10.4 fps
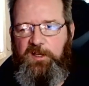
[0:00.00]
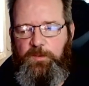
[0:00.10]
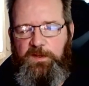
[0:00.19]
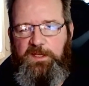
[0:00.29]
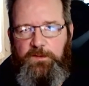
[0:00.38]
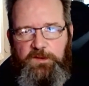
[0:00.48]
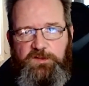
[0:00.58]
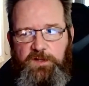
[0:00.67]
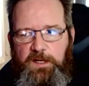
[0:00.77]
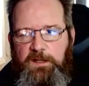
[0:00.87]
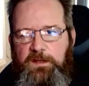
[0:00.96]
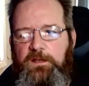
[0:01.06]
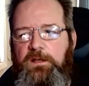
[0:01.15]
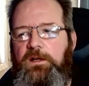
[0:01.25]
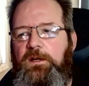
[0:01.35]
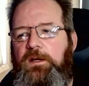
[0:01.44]
a specific strength.
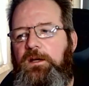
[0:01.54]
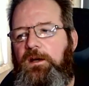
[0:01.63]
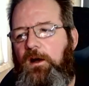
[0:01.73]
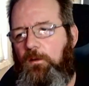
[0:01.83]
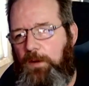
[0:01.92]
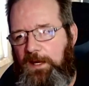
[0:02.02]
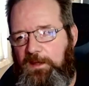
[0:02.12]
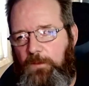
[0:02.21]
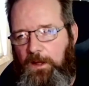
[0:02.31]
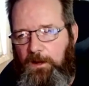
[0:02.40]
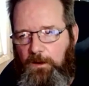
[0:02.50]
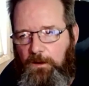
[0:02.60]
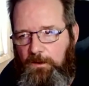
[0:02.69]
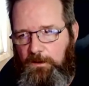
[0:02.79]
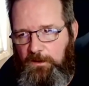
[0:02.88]
I'll weigh the model